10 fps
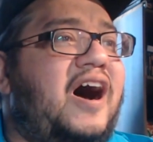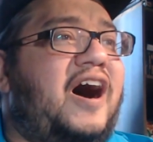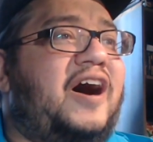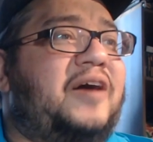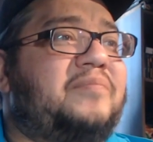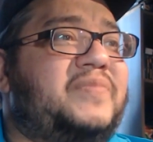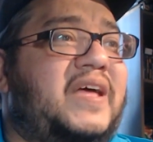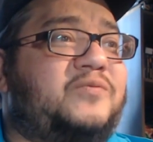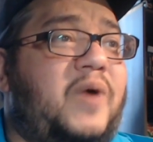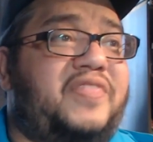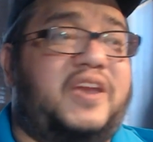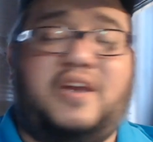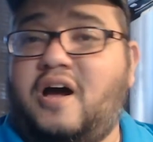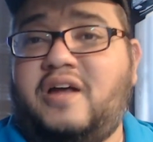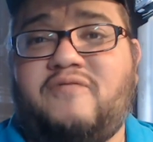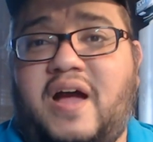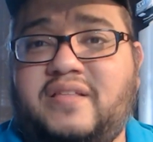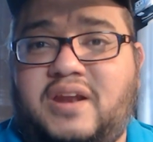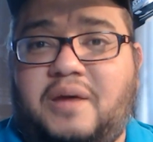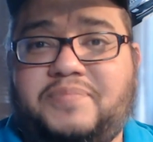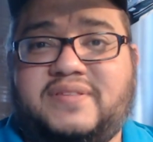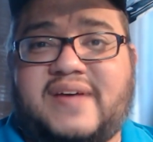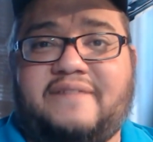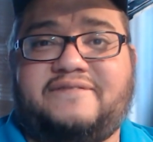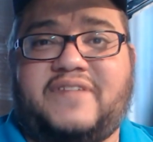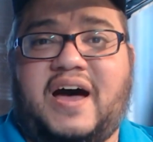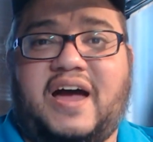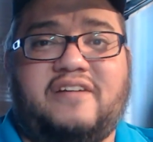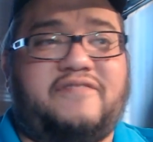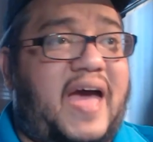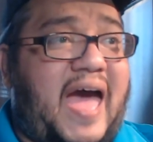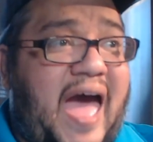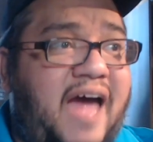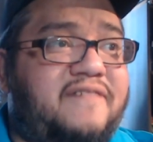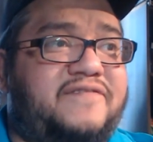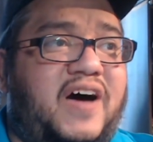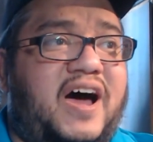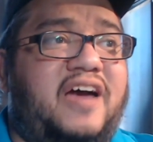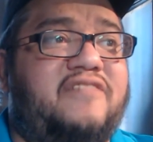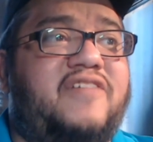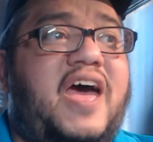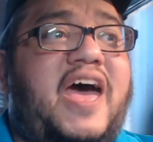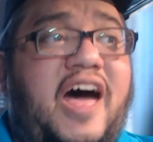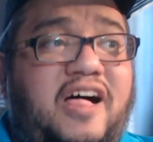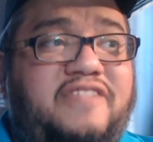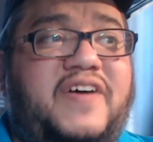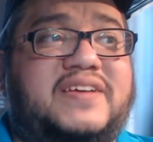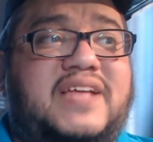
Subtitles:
That's why The Nun rounded up the top five at five. Hellfest